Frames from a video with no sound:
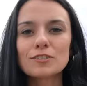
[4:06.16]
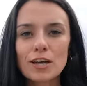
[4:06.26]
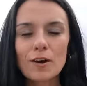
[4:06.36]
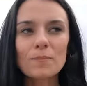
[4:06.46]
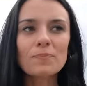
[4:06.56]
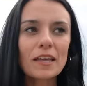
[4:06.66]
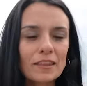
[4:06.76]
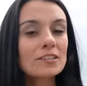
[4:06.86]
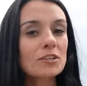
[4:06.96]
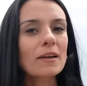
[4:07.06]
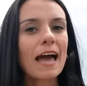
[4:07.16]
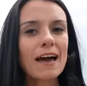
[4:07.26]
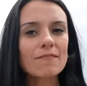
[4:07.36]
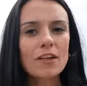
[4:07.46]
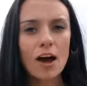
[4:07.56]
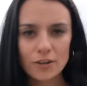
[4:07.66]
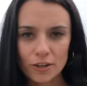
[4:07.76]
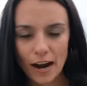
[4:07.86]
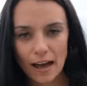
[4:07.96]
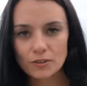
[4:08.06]
So in London, we have the
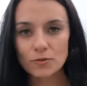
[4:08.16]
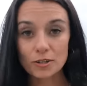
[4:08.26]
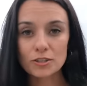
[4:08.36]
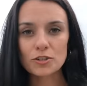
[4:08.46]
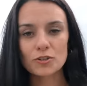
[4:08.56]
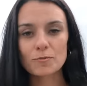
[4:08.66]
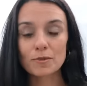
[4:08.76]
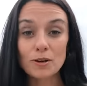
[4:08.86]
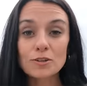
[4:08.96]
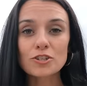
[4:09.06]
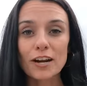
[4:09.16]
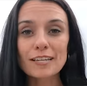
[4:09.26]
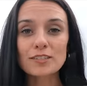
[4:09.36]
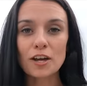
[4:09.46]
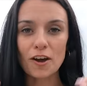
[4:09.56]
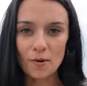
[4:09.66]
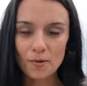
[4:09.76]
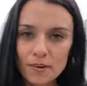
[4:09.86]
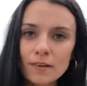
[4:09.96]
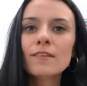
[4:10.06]
underground or the tube. Those trains go
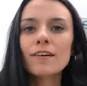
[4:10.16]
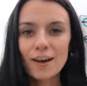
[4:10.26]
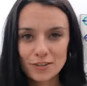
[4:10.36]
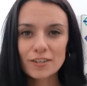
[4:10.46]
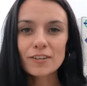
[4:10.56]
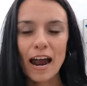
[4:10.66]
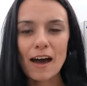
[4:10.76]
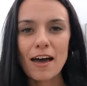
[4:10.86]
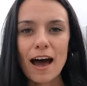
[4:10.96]
under the ground,